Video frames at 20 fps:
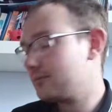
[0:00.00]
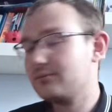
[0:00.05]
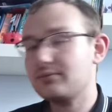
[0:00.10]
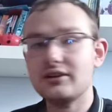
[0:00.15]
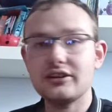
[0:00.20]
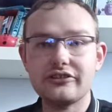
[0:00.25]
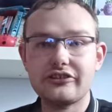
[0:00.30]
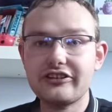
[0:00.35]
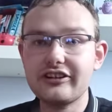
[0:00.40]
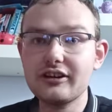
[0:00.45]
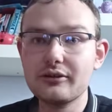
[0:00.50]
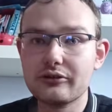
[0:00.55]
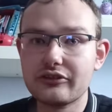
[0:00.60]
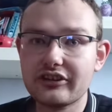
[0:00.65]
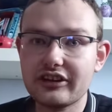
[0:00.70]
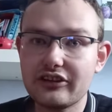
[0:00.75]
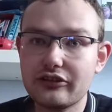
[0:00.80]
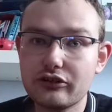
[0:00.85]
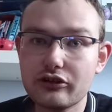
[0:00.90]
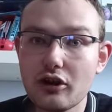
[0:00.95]
But
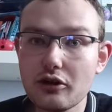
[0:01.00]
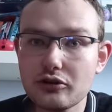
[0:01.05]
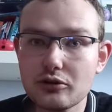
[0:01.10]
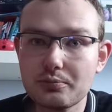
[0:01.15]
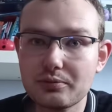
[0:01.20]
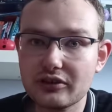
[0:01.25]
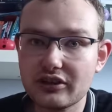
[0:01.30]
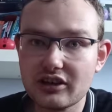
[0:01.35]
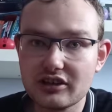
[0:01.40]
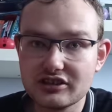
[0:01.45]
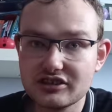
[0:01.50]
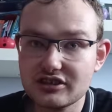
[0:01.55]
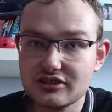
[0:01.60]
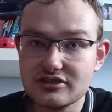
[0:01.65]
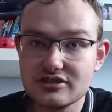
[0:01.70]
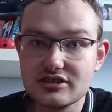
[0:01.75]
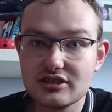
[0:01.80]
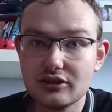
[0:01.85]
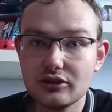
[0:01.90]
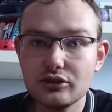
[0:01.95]
seriously, Sodor
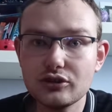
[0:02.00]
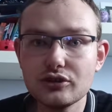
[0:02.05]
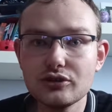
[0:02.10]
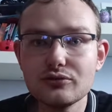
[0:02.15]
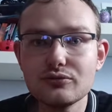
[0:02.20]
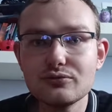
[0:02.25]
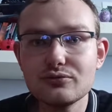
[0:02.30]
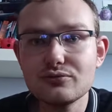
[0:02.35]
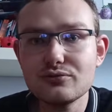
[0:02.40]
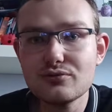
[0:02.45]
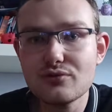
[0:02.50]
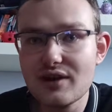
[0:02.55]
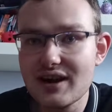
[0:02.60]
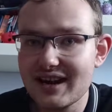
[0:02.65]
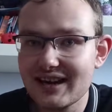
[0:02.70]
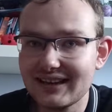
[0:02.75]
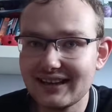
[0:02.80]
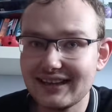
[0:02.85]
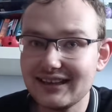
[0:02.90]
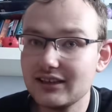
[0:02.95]
Productions, you
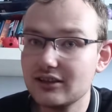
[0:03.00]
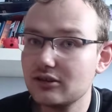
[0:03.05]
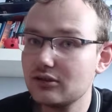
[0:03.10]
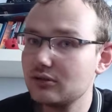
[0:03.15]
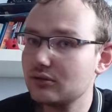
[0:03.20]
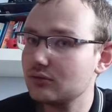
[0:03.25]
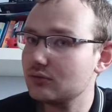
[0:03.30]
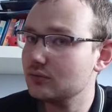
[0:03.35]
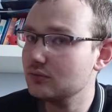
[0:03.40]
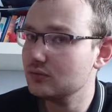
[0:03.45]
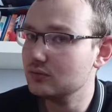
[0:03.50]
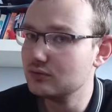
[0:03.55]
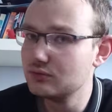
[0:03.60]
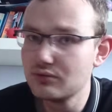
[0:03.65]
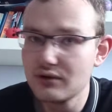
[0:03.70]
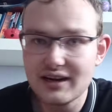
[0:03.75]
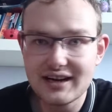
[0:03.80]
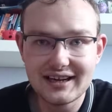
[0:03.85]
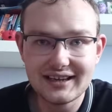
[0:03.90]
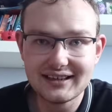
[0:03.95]
really,
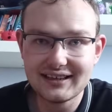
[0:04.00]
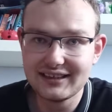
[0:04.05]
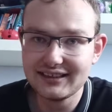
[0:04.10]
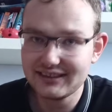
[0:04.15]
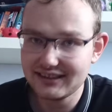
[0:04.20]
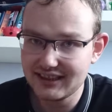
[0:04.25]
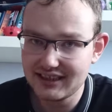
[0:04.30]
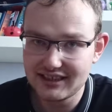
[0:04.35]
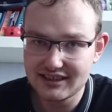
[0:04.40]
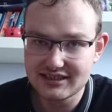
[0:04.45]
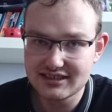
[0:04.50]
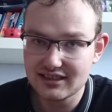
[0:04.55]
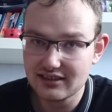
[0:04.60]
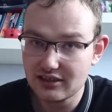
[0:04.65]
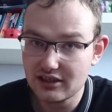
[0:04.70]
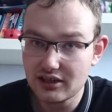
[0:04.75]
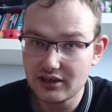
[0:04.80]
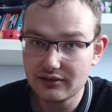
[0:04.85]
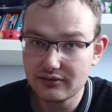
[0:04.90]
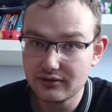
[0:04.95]
really need to
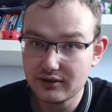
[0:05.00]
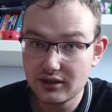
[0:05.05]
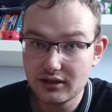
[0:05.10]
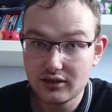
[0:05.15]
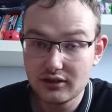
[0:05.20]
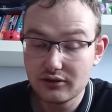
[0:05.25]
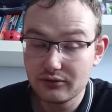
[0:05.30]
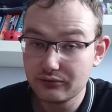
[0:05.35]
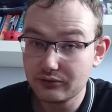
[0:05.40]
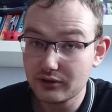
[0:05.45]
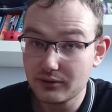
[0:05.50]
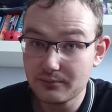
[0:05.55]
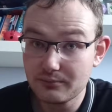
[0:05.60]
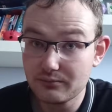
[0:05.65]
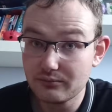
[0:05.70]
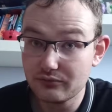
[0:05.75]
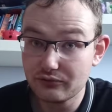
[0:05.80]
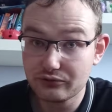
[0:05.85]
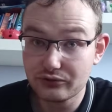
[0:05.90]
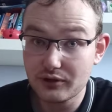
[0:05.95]
learn
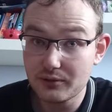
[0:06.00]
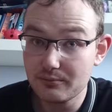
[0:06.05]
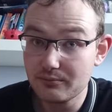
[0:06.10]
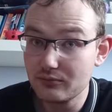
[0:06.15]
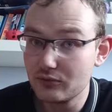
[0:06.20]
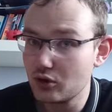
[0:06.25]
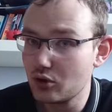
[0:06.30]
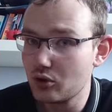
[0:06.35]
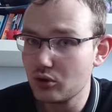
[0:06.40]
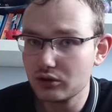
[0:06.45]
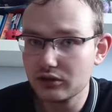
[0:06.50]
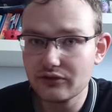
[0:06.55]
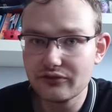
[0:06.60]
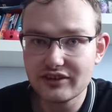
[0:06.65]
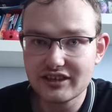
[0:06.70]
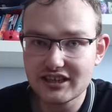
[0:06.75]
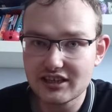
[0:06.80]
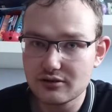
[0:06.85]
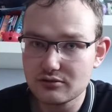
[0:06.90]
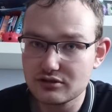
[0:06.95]
from all the
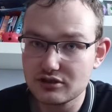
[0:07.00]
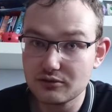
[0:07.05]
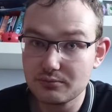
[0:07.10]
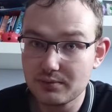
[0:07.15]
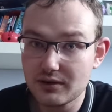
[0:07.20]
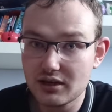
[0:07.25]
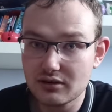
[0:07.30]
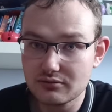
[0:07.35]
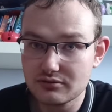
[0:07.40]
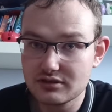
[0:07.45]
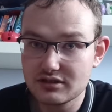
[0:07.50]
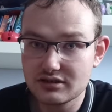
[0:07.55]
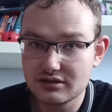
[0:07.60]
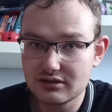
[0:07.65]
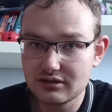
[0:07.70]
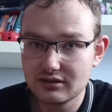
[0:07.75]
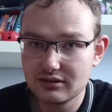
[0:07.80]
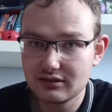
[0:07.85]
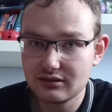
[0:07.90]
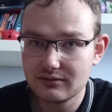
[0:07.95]
videos you
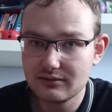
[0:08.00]
post.